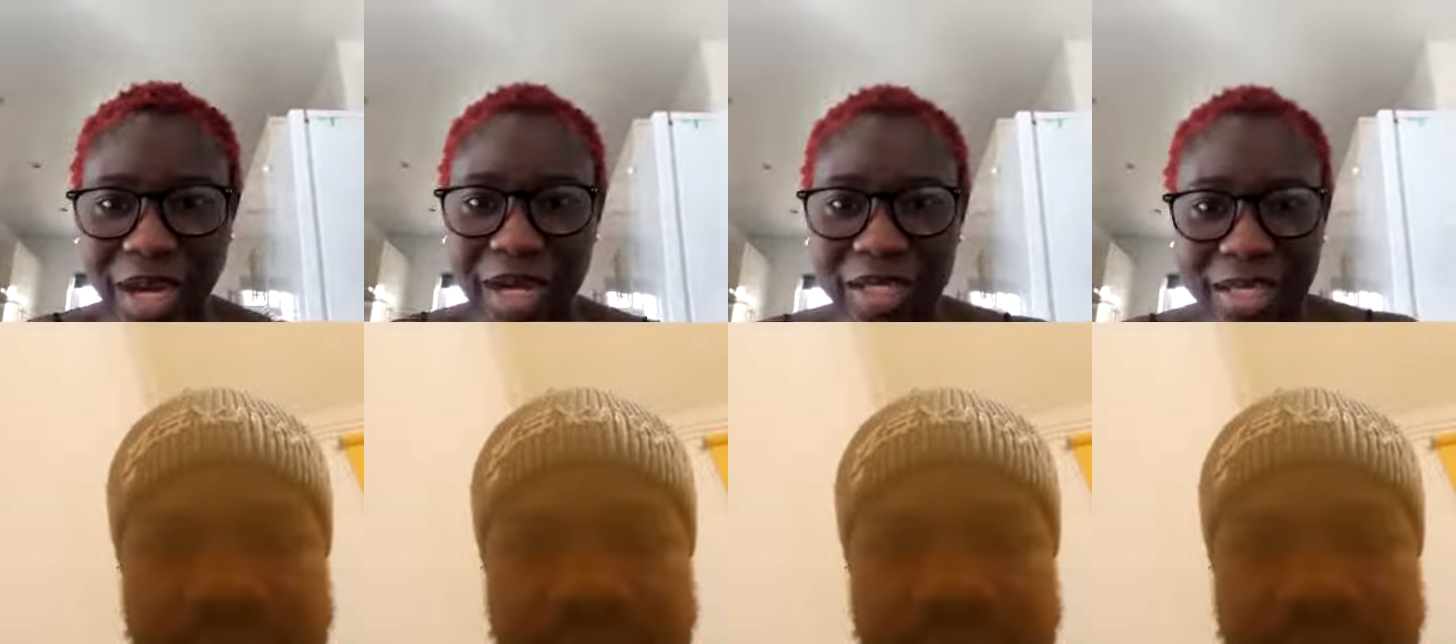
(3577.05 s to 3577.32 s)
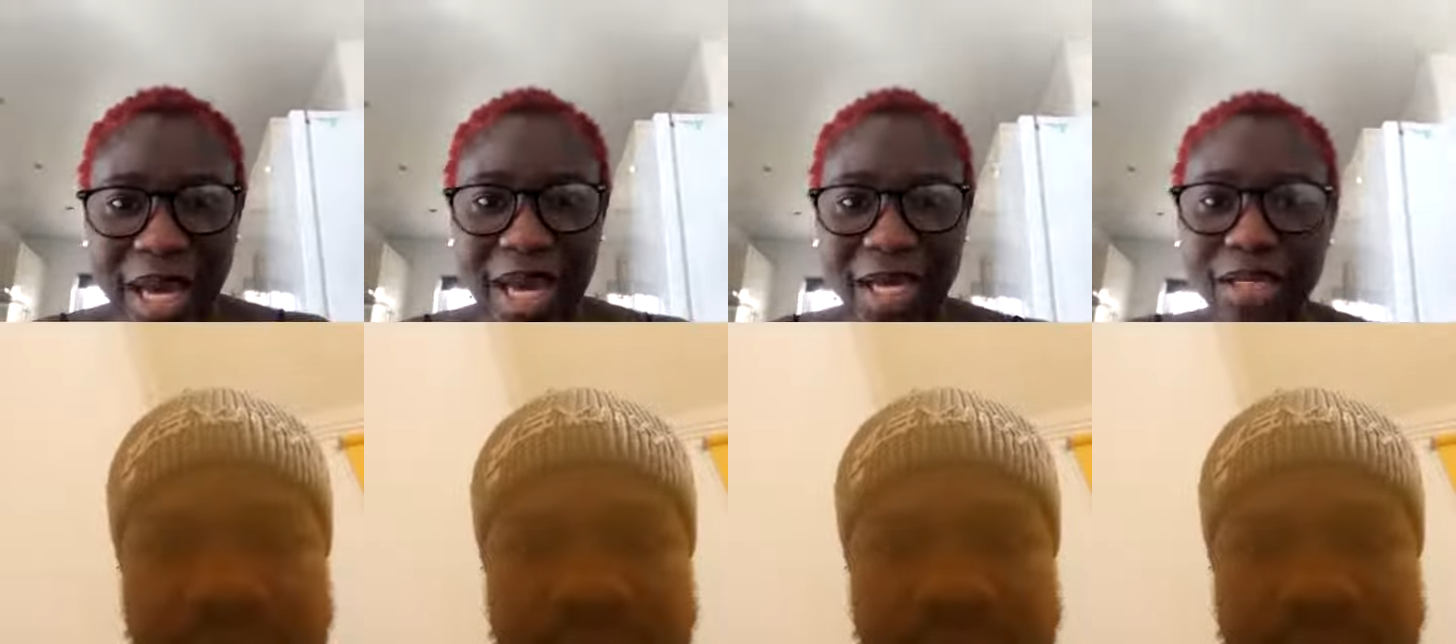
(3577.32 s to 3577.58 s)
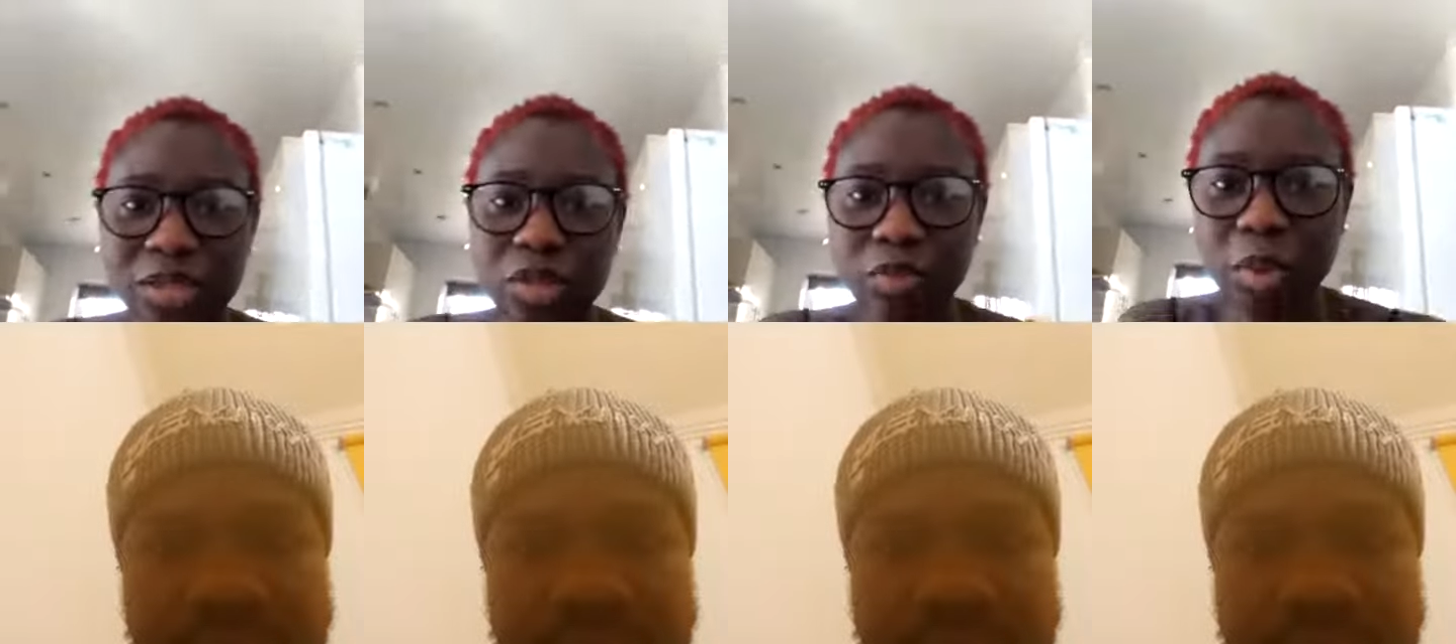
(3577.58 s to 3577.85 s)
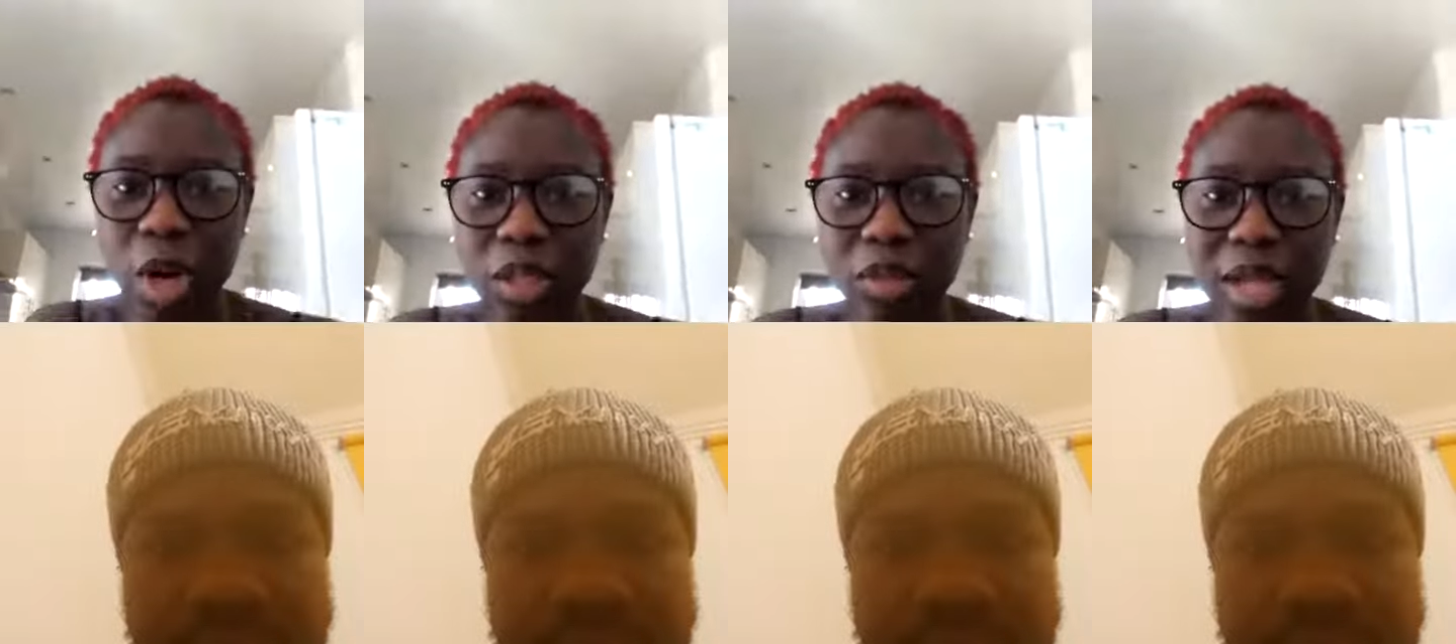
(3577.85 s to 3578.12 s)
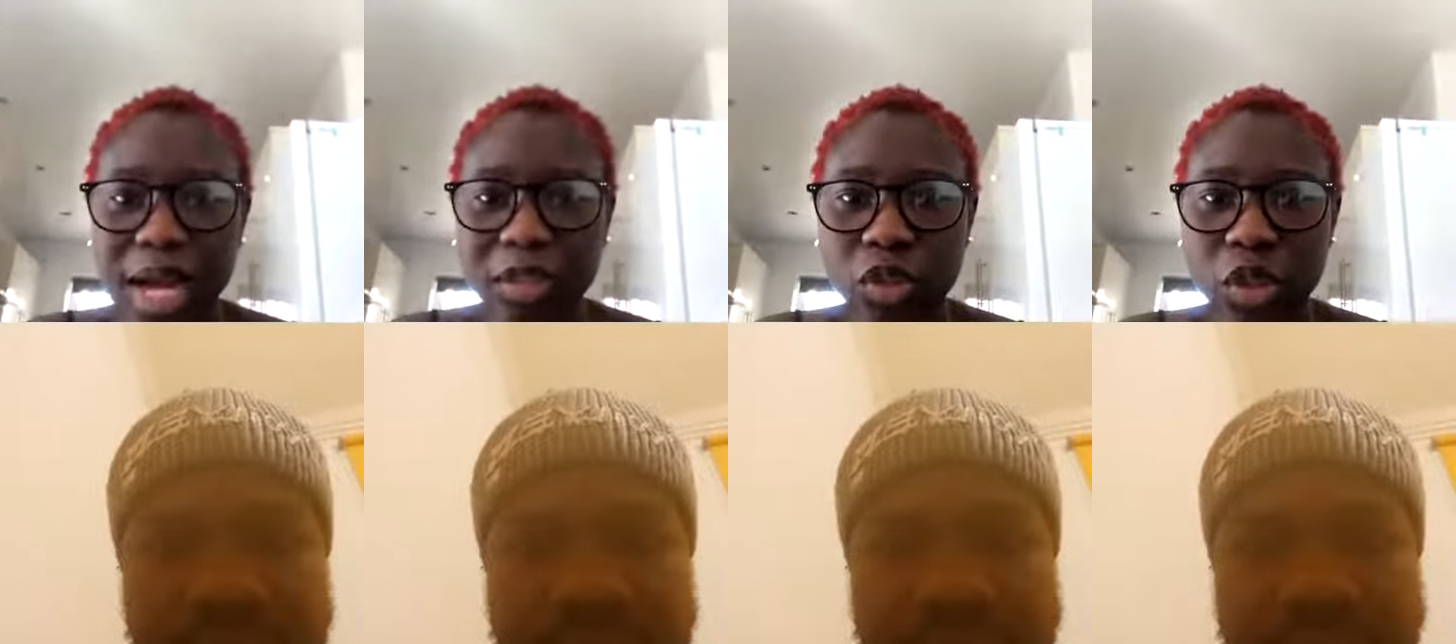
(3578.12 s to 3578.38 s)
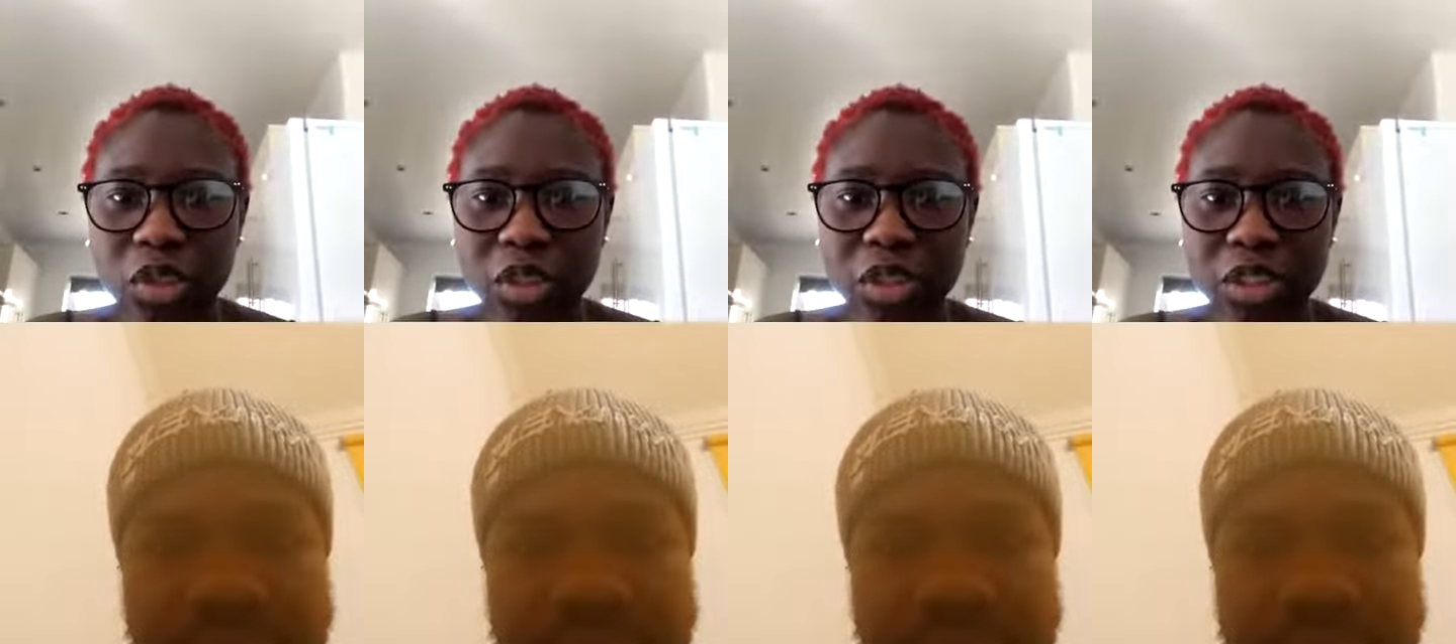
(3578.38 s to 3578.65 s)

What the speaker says: Yeah, but like, don't